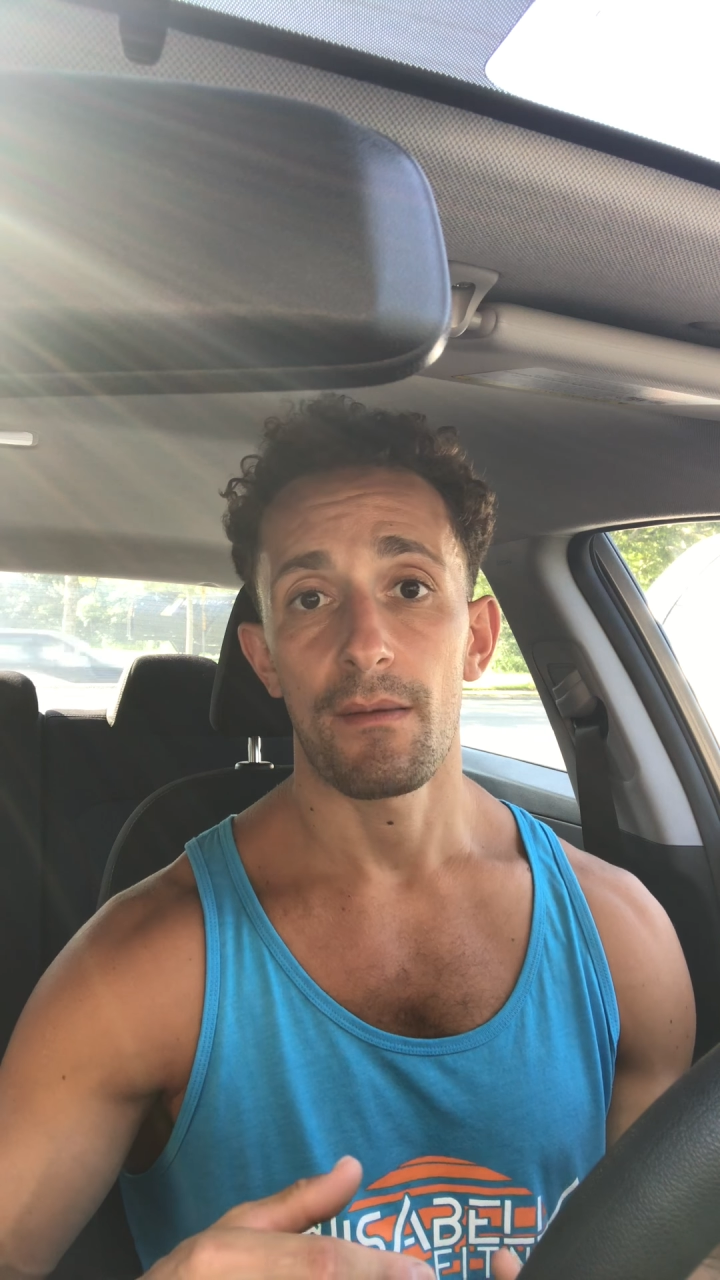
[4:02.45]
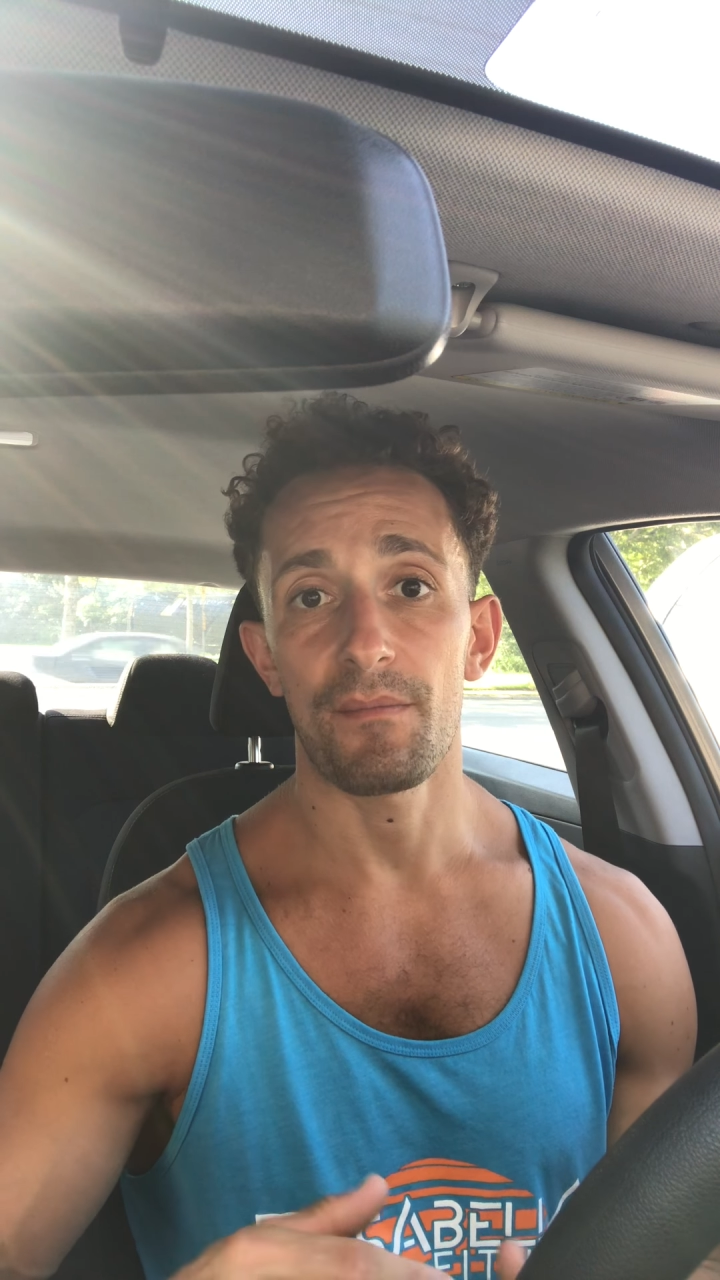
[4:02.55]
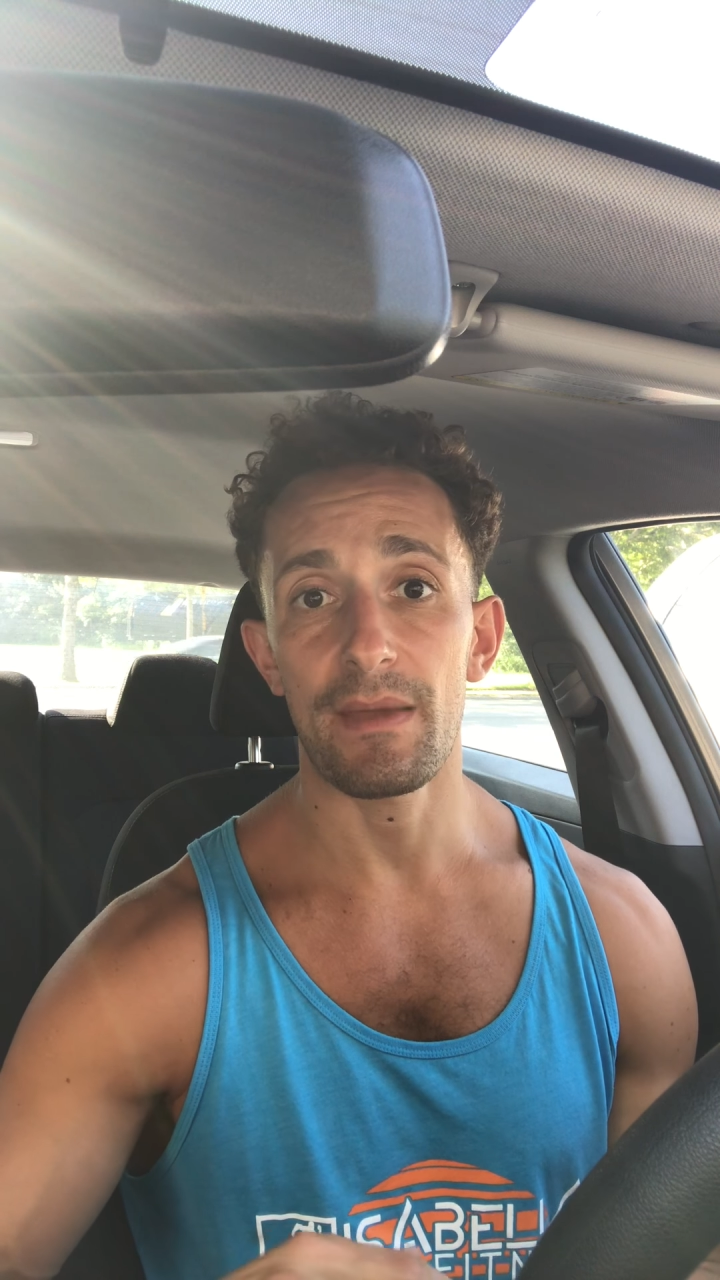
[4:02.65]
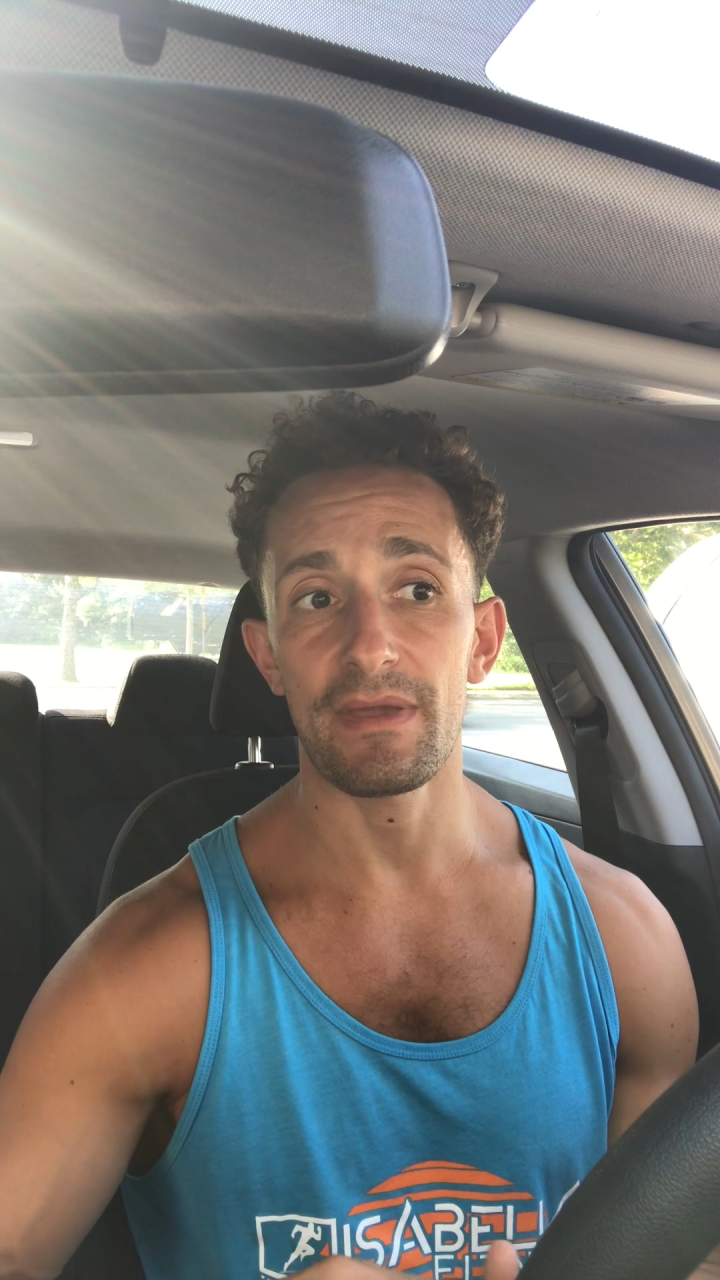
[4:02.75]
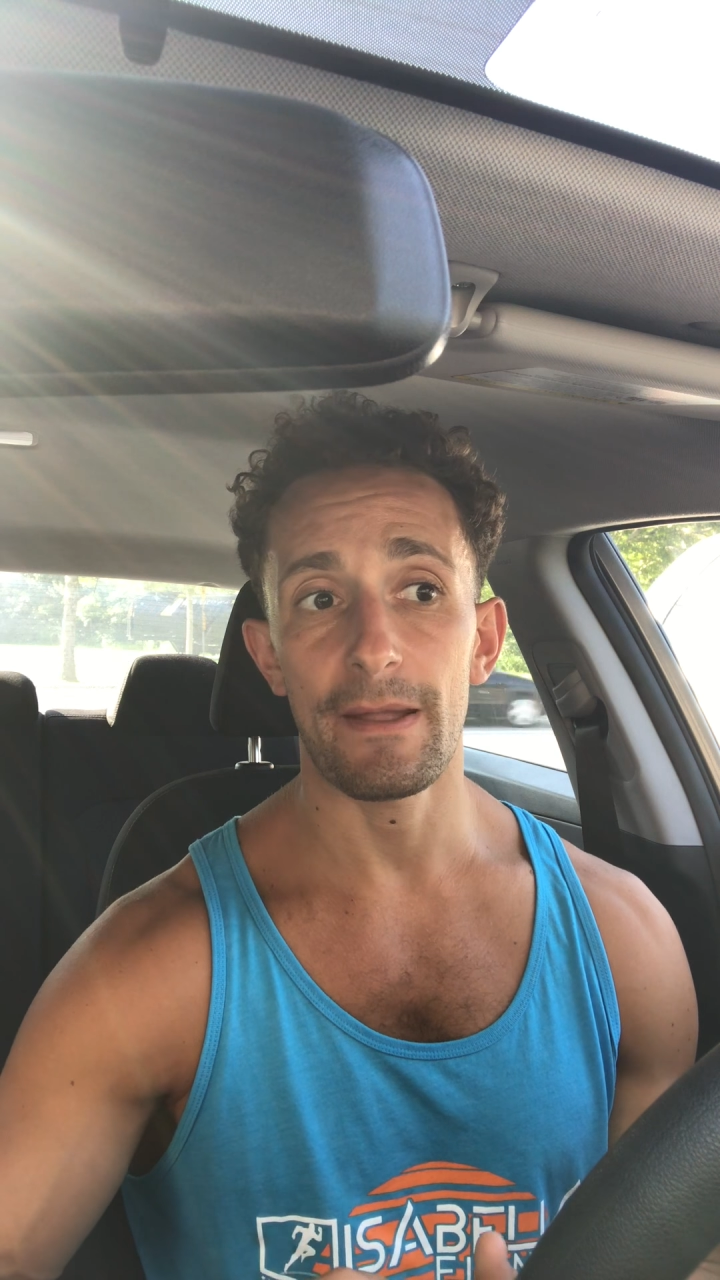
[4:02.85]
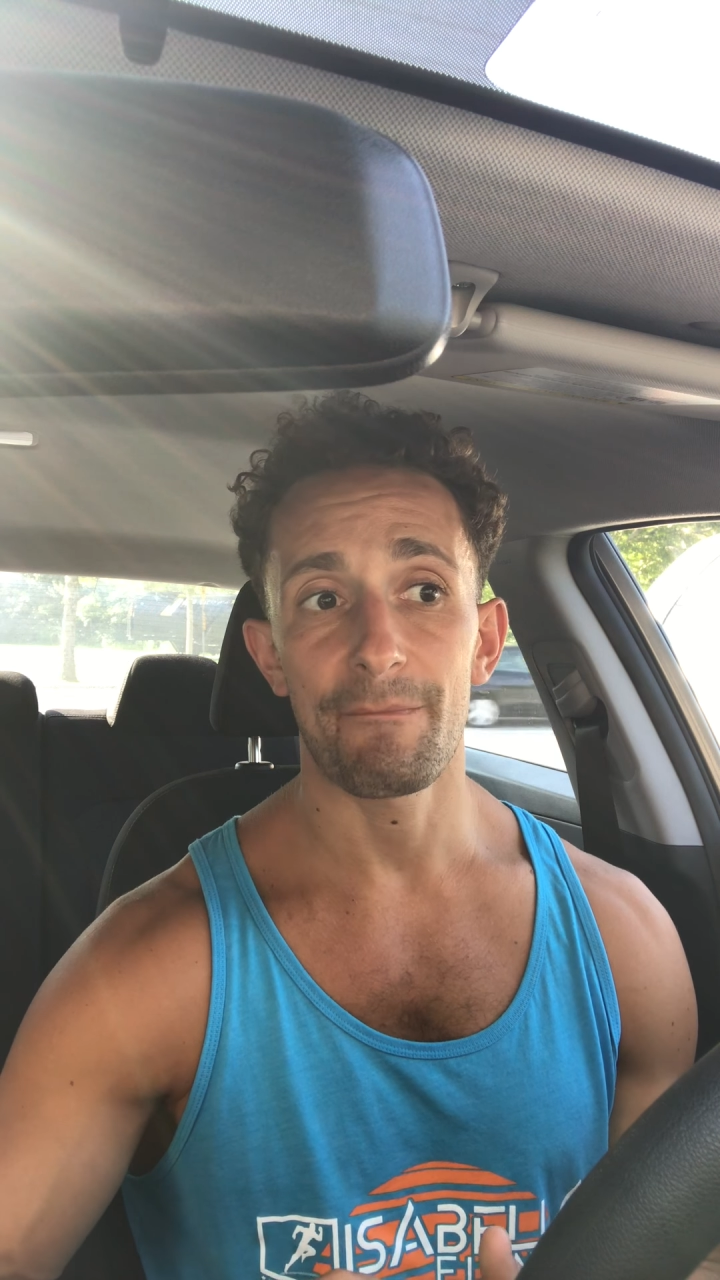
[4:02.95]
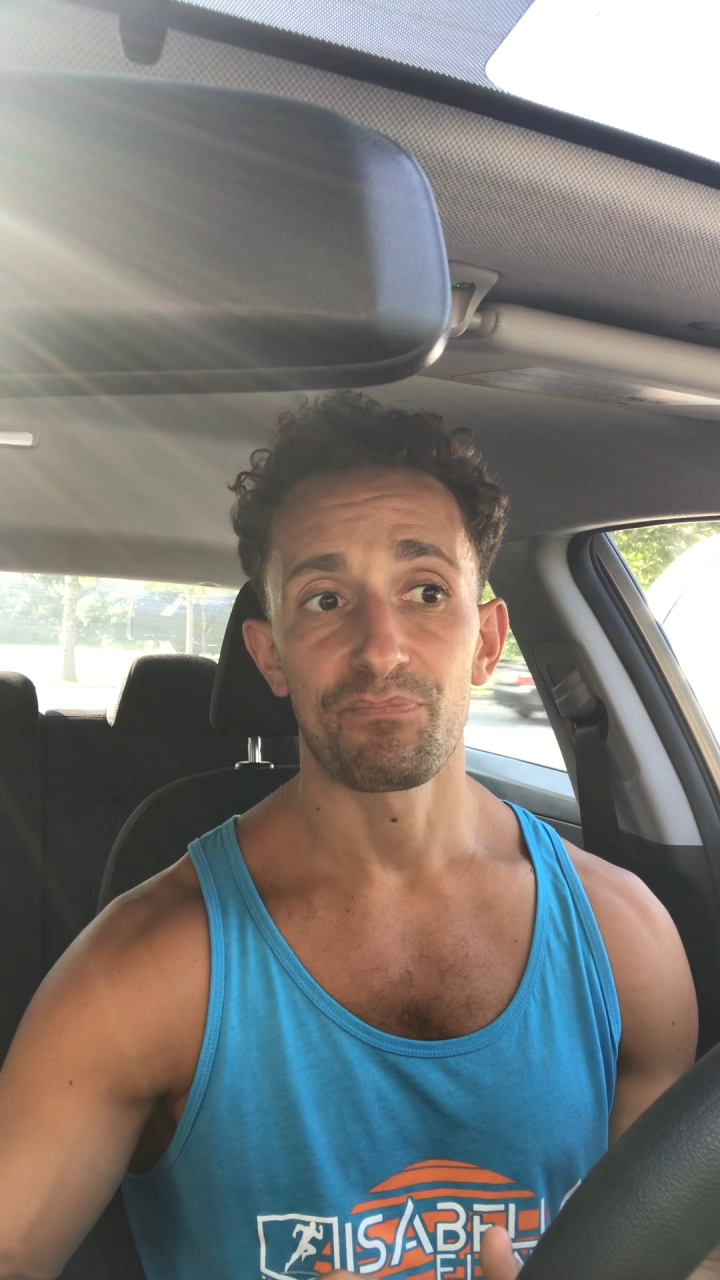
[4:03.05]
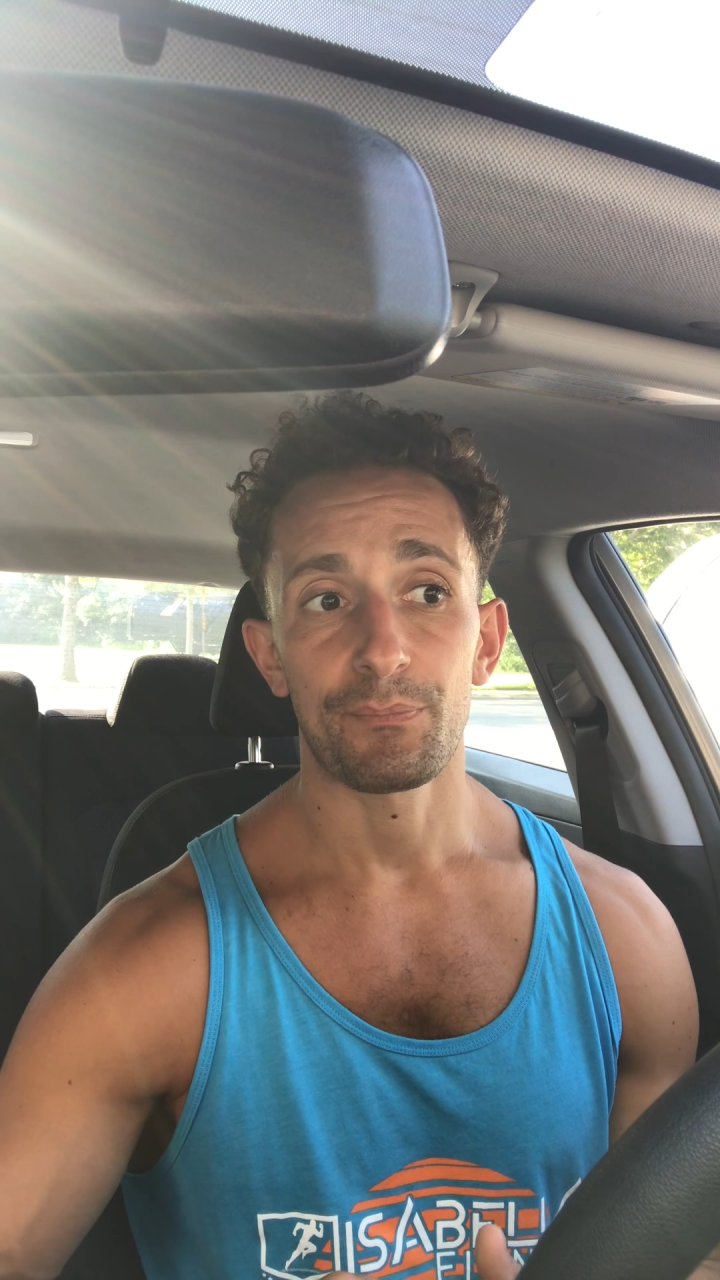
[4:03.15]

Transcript: Maybe